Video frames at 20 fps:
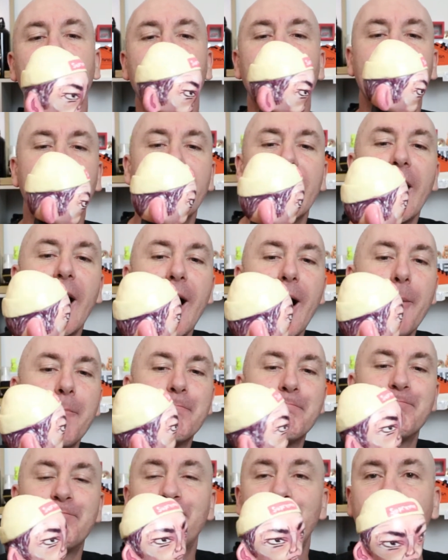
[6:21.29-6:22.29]

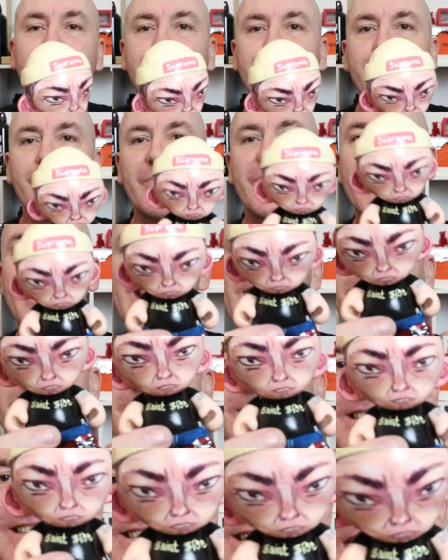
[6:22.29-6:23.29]
the
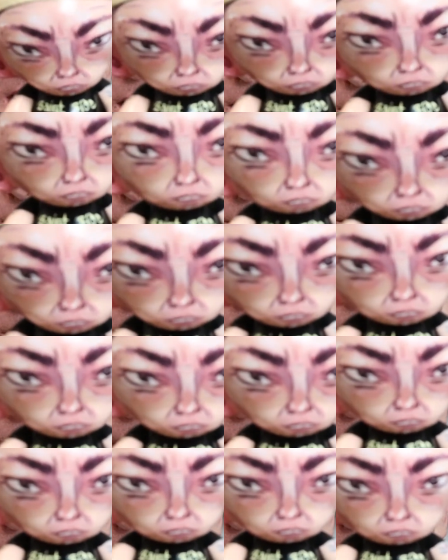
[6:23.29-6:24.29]
Saint
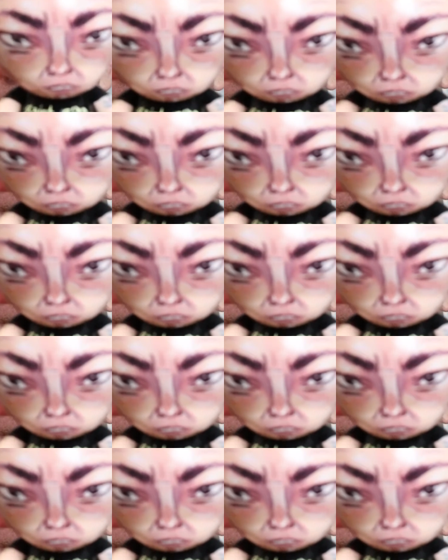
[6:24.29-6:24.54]
side.